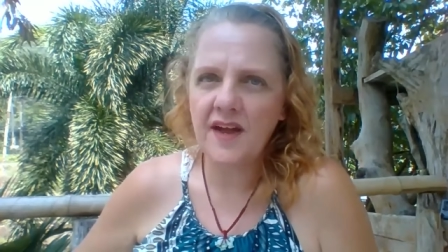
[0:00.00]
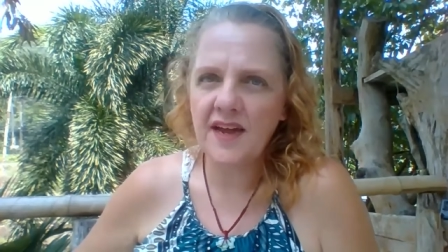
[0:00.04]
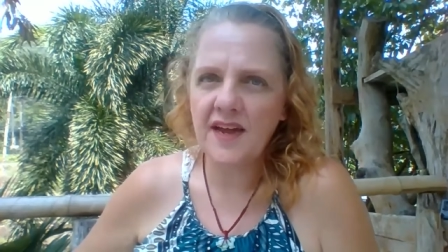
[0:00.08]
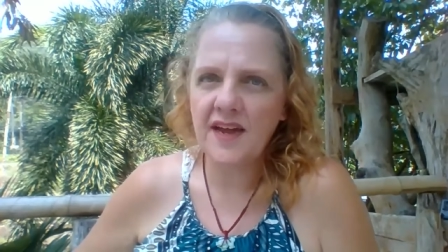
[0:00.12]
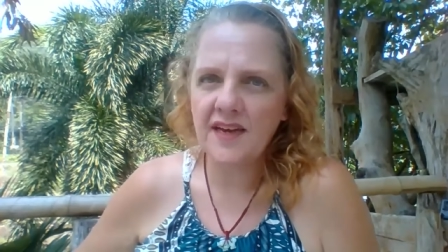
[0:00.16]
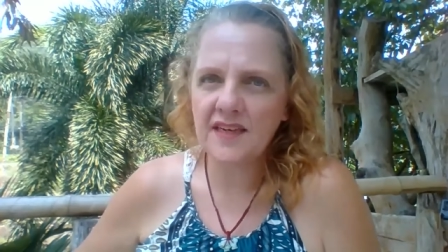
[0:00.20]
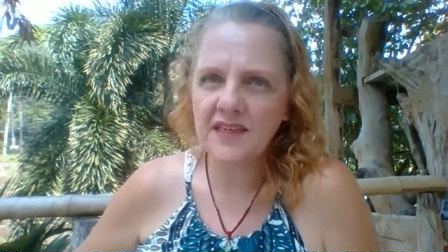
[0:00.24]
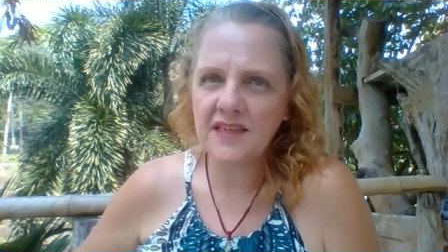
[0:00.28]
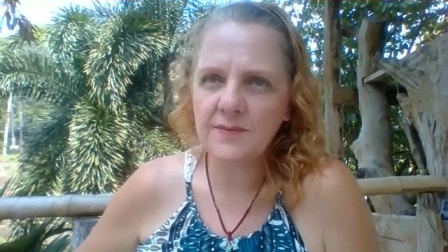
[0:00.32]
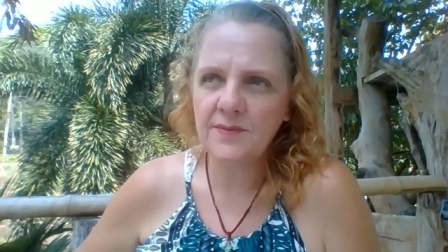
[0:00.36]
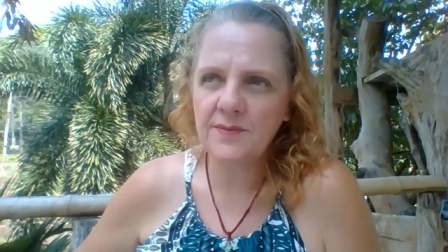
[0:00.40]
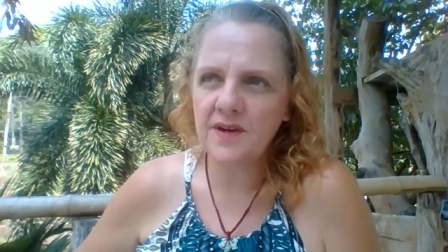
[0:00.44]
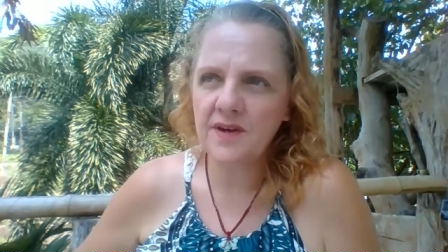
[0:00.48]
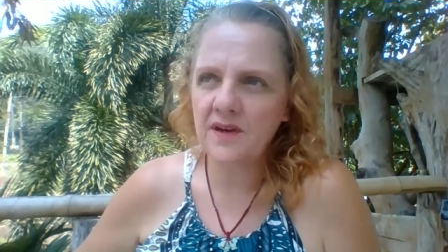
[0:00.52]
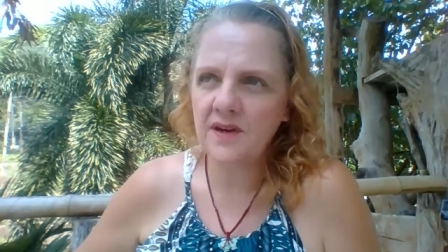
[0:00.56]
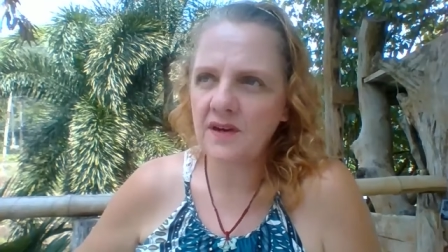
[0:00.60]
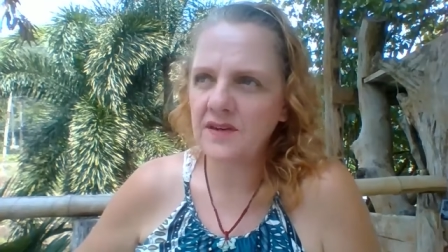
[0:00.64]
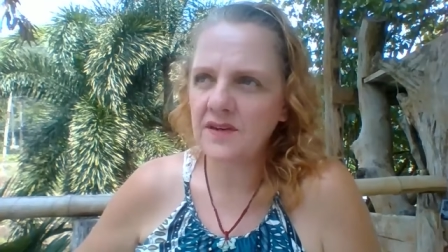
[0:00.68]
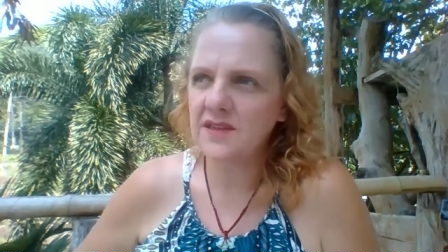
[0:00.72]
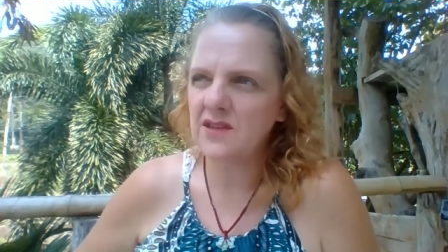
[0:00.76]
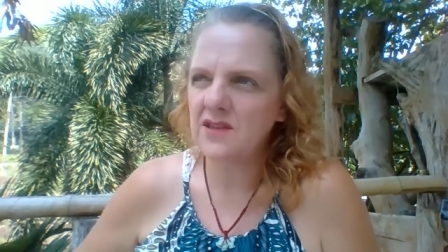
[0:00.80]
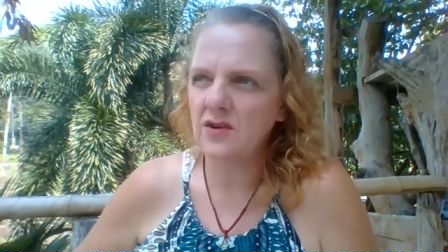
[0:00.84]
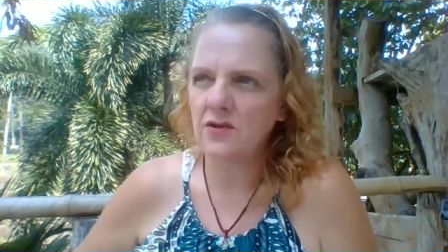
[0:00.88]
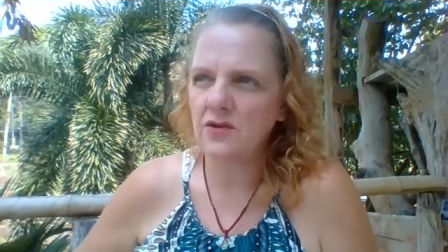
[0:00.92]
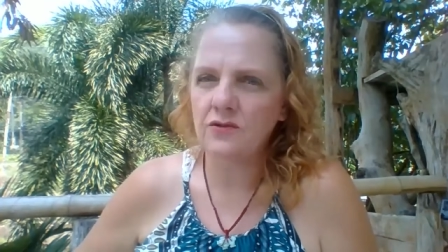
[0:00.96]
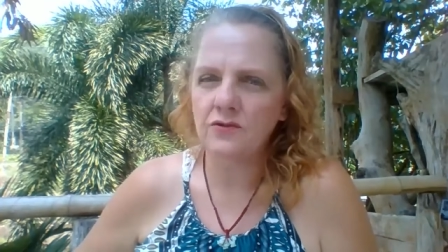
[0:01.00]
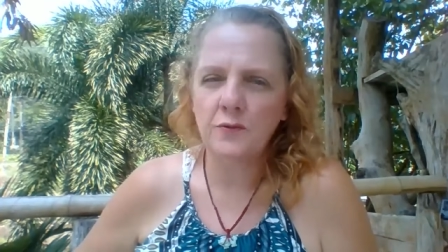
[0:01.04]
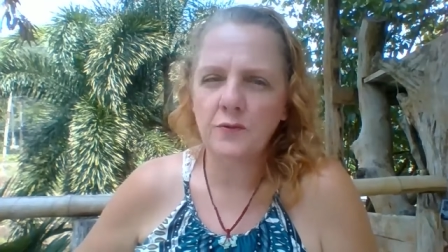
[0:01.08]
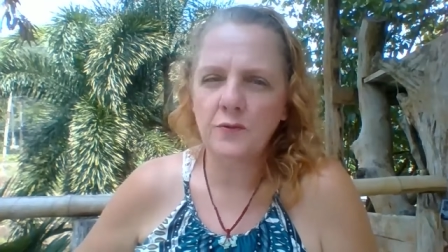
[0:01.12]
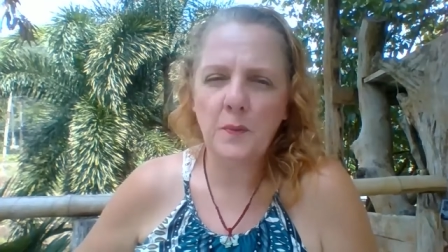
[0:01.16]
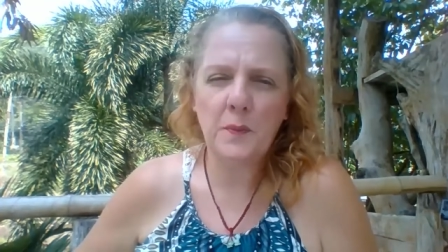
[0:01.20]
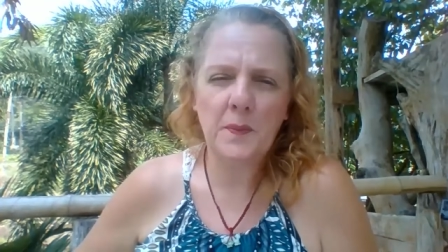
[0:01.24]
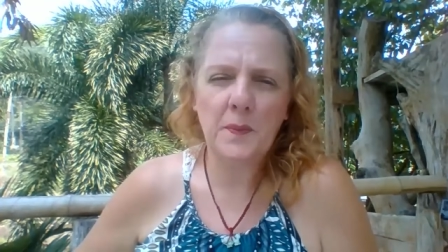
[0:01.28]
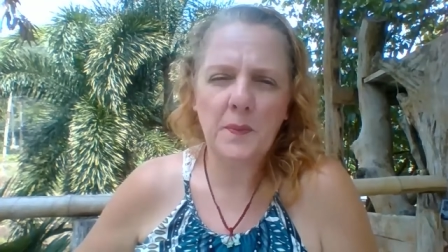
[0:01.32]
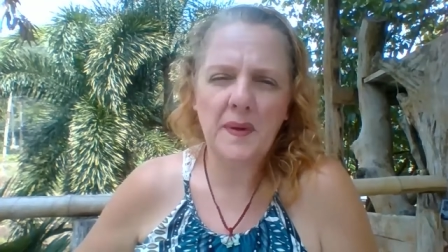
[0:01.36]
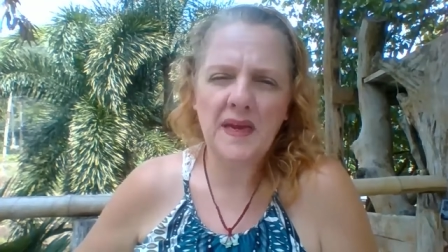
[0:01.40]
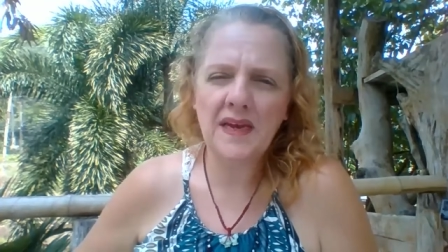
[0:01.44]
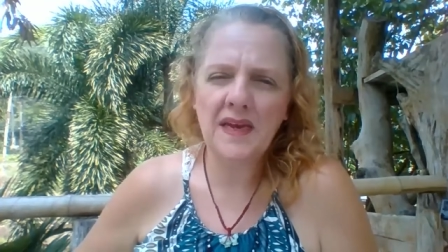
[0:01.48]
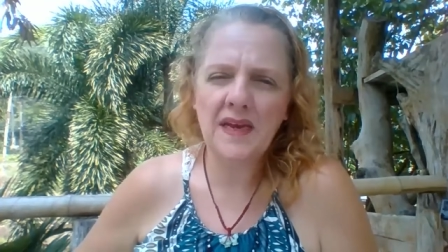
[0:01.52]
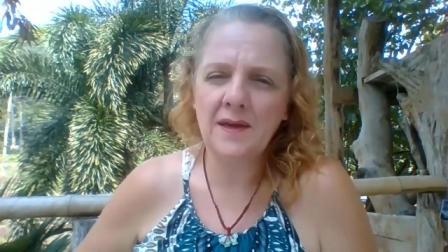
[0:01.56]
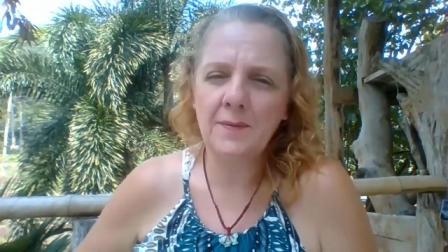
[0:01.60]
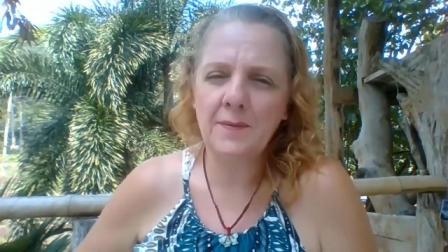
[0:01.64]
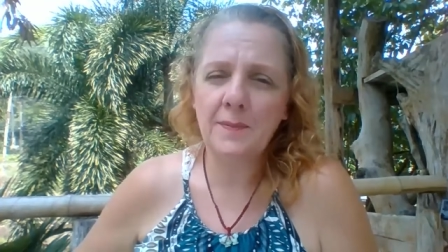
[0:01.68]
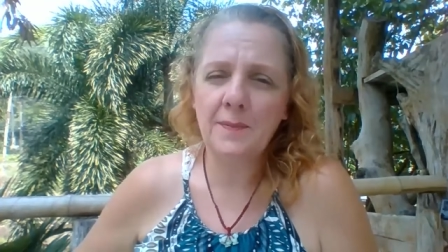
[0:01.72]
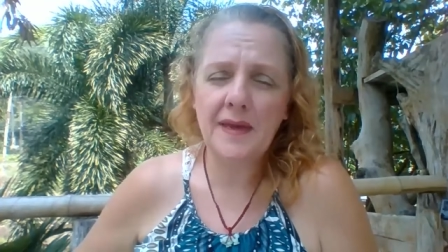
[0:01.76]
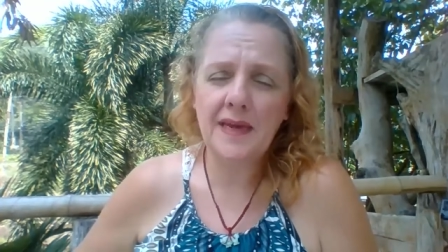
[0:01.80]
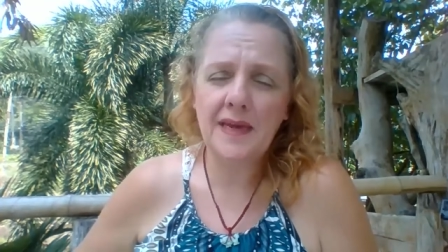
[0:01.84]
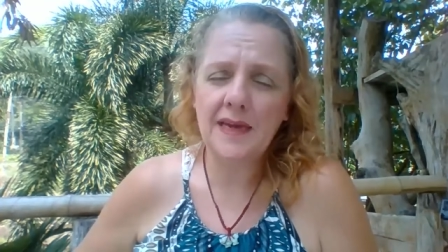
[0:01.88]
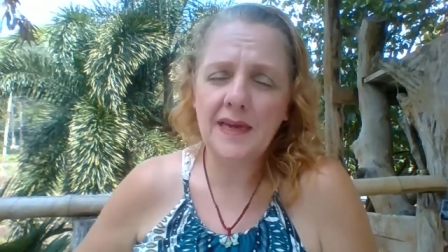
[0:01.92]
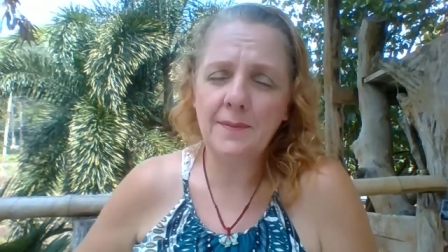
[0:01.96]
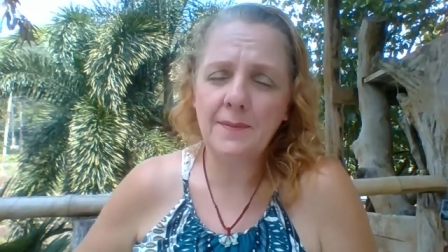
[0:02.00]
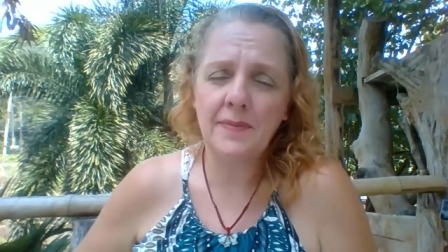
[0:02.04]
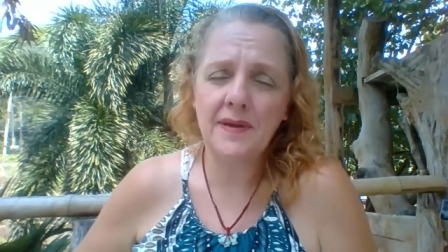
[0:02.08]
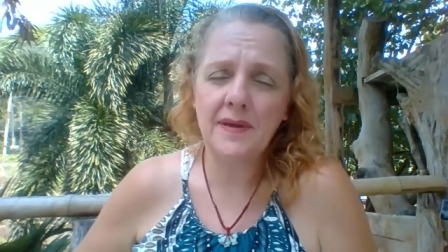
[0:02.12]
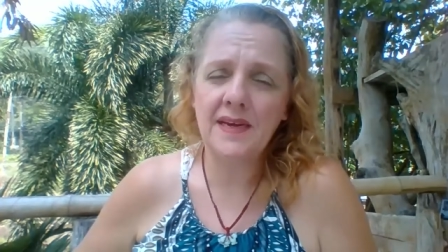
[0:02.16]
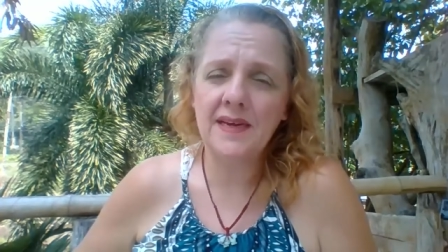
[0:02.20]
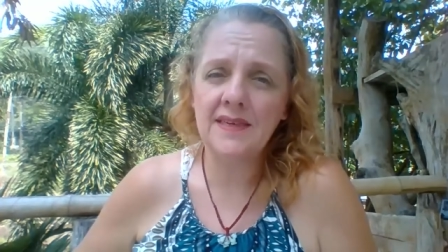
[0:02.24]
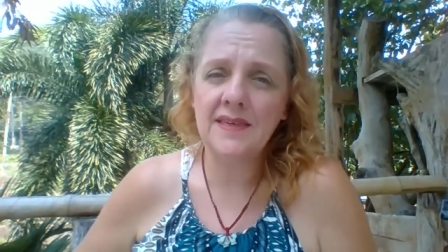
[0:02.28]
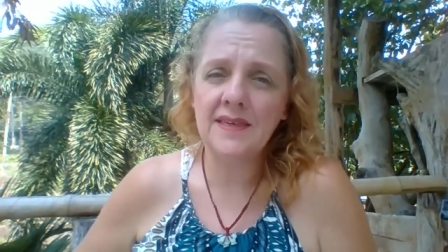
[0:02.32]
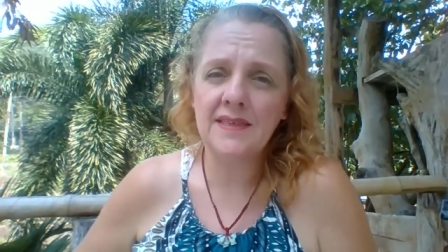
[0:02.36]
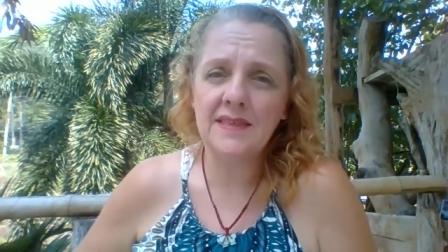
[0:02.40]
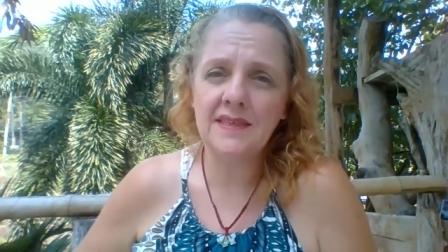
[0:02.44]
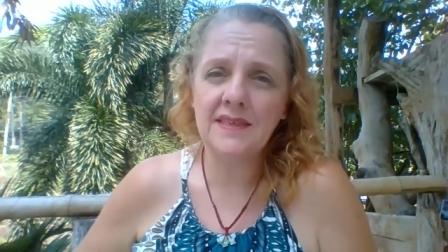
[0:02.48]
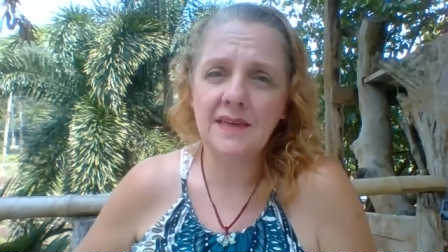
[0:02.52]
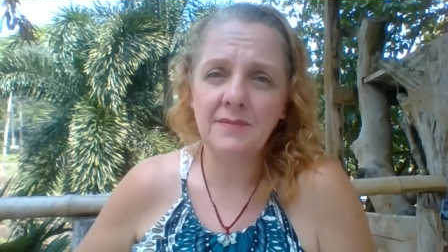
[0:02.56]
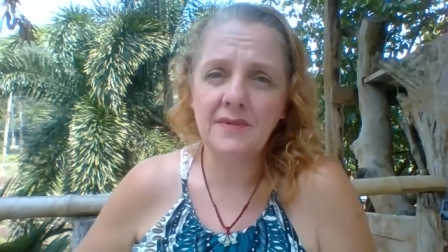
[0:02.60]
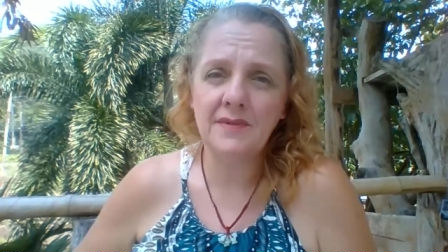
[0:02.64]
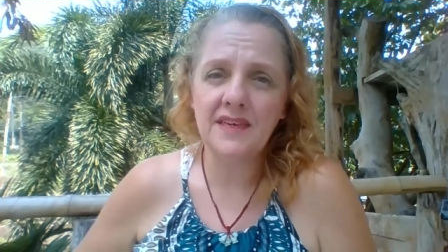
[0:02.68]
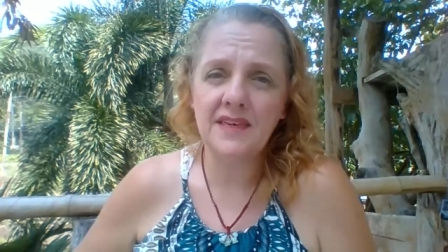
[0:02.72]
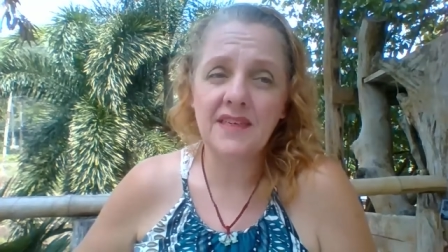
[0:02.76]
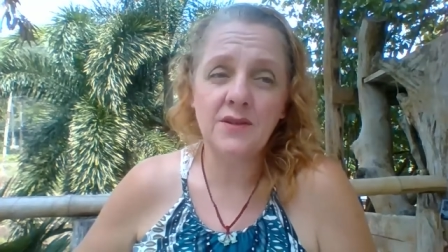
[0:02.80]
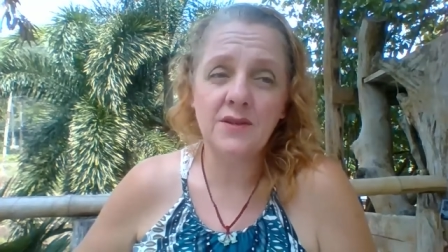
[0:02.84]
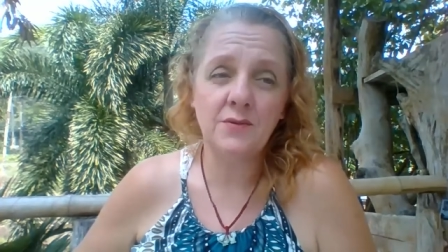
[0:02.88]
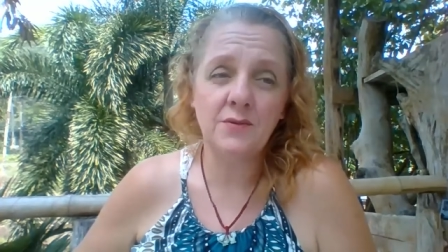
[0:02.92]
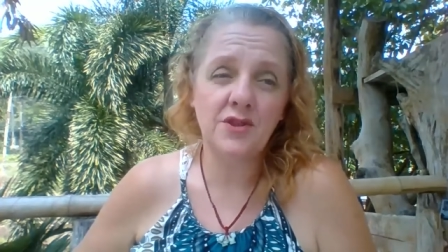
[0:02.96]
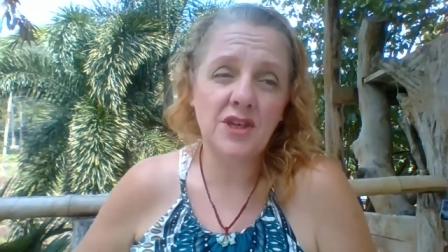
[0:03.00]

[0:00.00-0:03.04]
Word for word: experts, hold big summits,